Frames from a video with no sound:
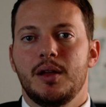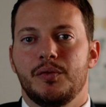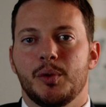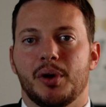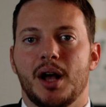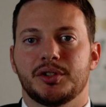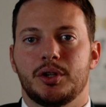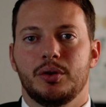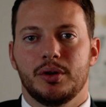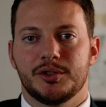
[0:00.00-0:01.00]
If the
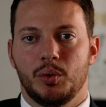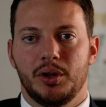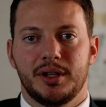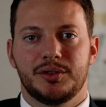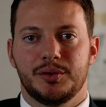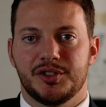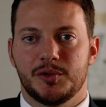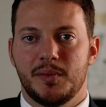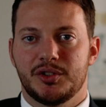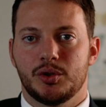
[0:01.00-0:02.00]
prosecutor is willing to
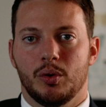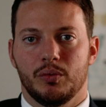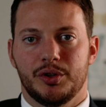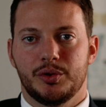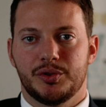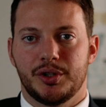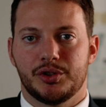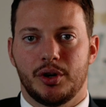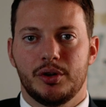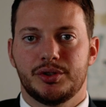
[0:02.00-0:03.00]
dismiss or reduce the
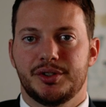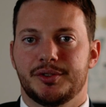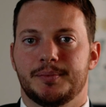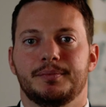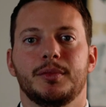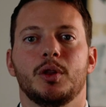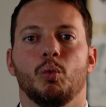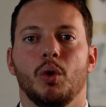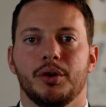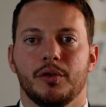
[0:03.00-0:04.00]
charges,
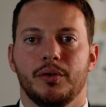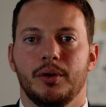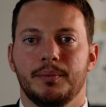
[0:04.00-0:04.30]
wonderful.